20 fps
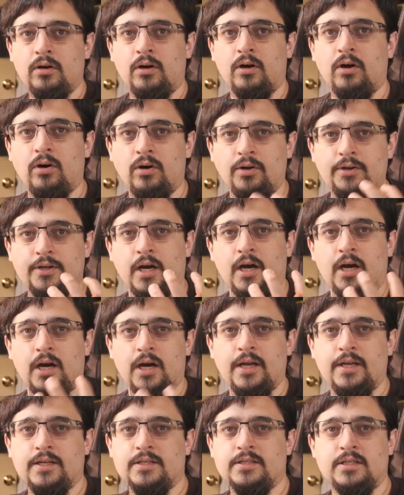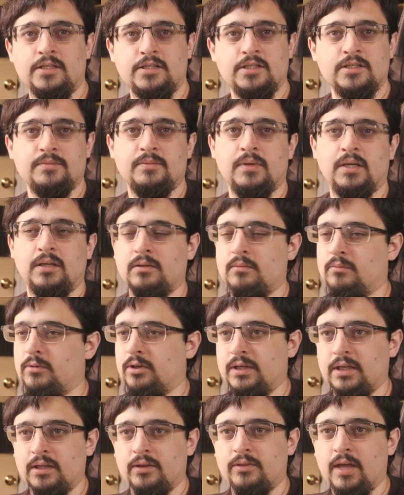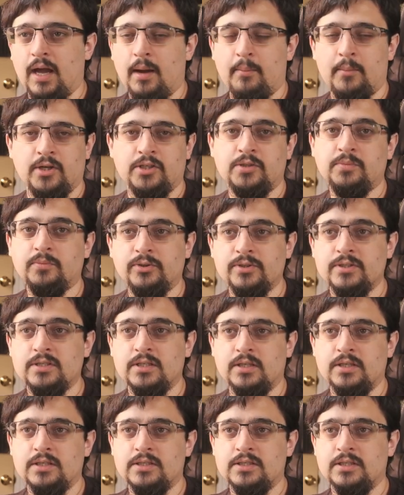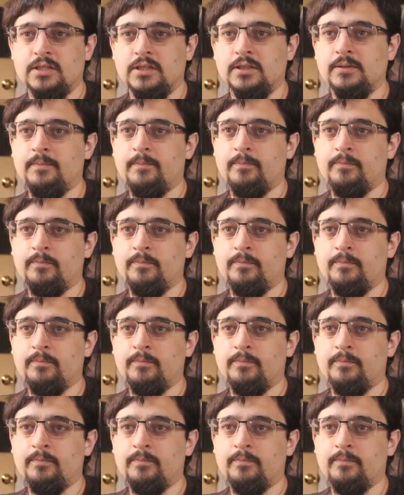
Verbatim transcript: odd eyes that just make them look that much more sinister.